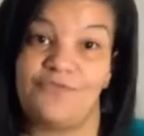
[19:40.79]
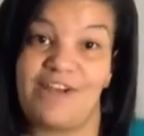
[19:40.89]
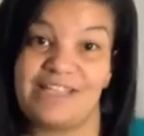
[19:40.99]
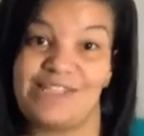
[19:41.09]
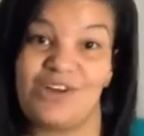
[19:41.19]

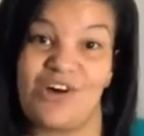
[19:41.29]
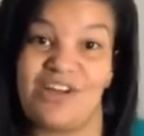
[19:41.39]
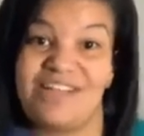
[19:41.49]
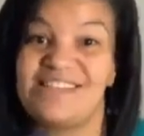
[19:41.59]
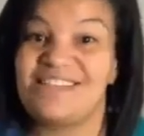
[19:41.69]
resin
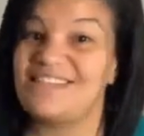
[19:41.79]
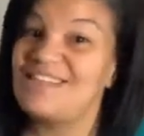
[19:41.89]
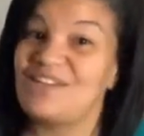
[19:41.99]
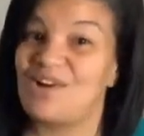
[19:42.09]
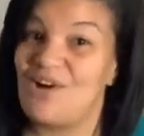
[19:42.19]
on it to
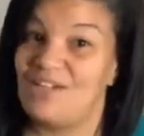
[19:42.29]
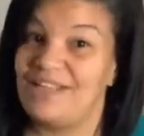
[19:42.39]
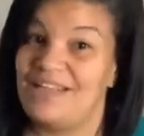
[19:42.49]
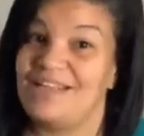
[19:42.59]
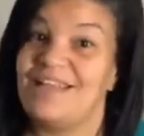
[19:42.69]
seal it all in,